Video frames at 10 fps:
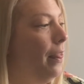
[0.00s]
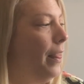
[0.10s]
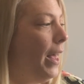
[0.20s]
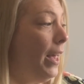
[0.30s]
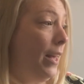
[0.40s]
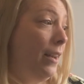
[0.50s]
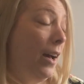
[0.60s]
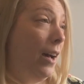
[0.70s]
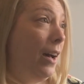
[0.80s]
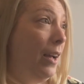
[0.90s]

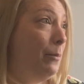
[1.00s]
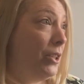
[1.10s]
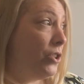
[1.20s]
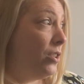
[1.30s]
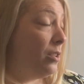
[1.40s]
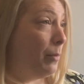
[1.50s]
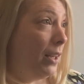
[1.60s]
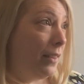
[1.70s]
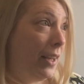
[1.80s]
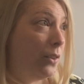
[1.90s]
Then I mentioned to
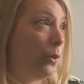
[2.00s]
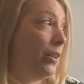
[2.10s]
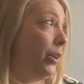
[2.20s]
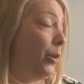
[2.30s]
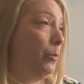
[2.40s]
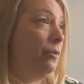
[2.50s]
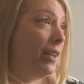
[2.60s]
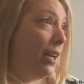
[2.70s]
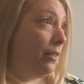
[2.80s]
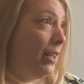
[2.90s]
my landlord, I'm
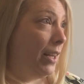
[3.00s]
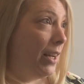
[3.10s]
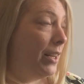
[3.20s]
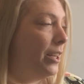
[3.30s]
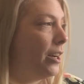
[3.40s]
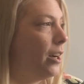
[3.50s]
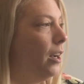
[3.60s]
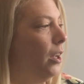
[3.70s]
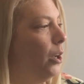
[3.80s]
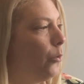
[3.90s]
moving out, getting out of
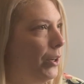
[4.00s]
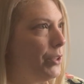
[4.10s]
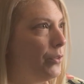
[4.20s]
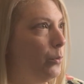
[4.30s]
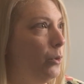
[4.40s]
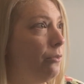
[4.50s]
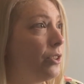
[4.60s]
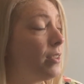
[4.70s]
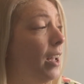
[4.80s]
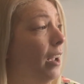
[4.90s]
here, arranged for the
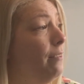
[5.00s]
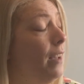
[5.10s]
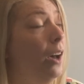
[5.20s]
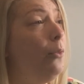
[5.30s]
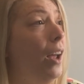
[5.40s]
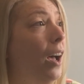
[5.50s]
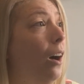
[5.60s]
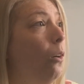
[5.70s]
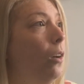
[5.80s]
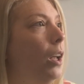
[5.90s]
movers. I found
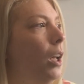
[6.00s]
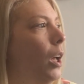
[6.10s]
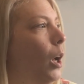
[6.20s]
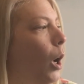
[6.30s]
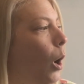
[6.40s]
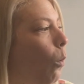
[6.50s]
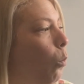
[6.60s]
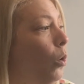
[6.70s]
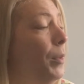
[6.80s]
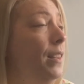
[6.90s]
out a
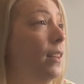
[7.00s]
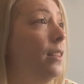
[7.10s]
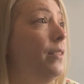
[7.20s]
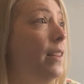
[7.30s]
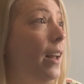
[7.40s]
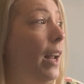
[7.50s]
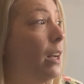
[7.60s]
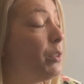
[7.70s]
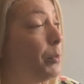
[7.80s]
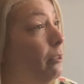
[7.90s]
woman that lived in that
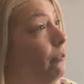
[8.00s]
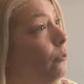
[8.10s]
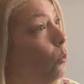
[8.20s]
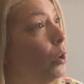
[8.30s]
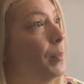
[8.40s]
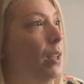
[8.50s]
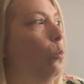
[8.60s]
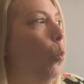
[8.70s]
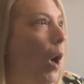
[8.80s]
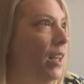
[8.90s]
house before me
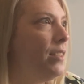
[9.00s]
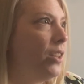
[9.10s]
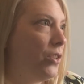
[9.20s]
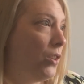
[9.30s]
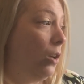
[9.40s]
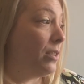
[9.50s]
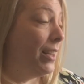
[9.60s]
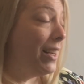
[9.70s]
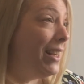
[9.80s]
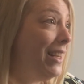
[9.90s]
was
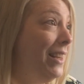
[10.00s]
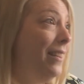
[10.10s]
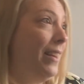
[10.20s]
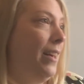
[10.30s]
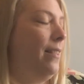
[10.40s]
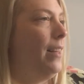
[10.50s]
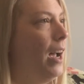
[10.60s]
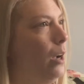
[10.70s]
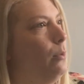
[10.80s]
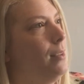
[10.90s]
assaulted in the
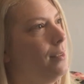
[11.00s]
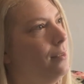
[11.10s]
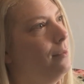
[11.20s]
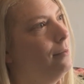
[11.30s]
house.